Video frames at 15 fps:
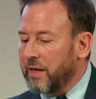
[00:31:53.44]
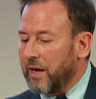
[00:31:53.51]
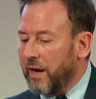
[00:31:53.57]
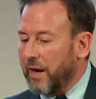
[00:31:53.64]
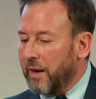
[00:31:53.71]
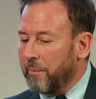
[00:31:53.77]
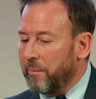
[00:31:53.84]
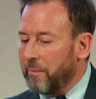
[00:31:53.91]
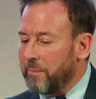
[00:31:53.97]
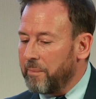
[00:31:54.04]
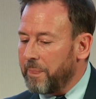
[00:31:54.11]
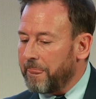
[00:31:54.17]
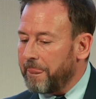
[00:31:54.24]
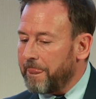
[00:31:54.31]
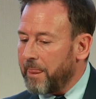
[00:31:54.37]
And
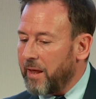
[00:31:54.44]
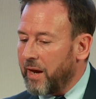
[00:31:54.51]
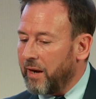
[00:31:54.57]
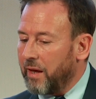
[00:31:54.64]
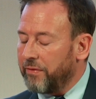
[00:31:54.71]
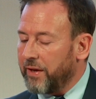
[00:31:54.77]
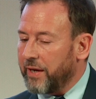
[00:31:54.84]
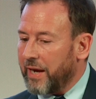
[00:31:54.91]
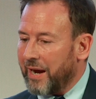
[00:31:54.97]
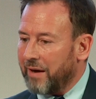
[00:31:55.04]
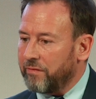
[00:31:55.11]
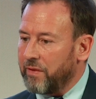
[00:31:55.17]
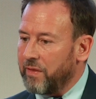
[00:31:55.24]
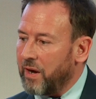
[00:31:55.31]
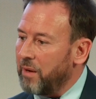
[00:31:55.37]
I think
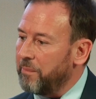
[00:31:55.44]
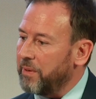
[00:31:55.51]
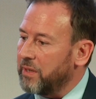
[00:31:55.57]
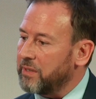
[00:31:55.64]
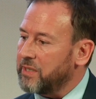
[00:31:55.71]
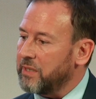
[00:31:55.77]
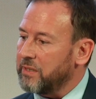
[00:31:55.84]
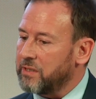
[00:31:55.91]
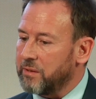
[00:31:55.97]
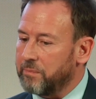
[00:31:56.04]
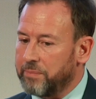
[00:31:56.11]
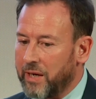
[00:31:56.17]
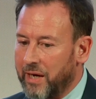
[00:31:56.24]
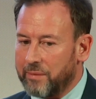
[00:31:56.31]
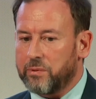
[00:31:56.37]
having that ability to
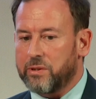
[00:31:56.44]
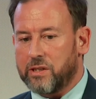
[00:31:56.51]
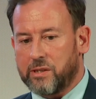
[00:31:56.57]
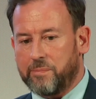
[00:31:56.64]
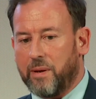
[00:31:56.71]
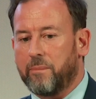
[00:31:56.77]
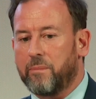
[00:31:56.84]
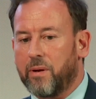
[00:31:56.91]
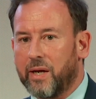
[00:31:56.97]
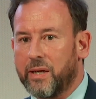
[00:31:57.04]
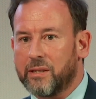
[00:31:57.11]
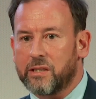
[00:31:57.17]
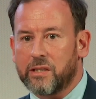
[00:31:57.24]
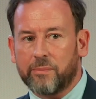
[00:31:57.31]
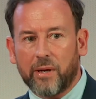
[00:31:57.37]
be able to spin
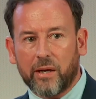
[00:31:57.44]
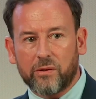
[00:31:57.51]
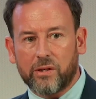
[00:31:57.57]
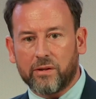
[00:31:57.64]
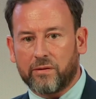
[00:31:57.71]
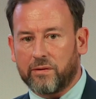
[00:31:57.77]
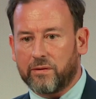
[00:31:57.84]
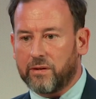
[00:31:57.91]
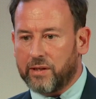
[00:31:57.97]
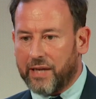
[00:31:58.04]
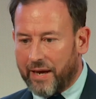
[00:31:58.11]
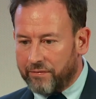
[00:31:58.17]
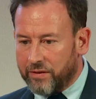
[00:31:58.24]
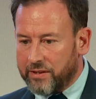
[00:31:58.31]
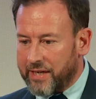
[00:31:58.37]
plates, to be able to
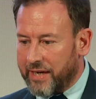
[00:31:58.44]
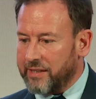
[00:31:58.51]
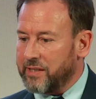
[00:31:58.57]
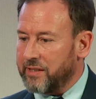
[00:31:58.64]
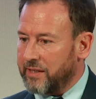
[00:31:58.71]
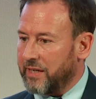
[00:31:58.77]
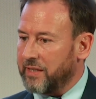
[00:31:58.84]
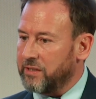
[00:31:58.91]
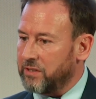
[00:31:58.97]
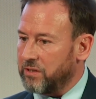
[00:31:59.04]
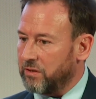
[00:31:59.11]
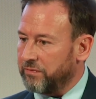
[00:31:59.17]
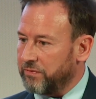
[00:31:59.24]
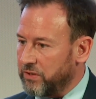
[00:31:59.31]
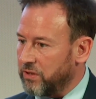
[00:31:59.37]
get the day-to-day
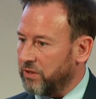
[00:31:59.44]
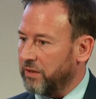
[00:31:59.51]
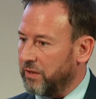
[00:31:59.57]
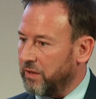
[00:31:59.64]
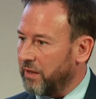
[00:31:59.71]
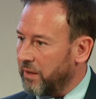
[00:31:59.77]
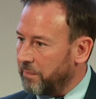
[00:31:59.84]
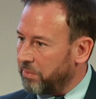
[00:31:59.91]
stuff done and the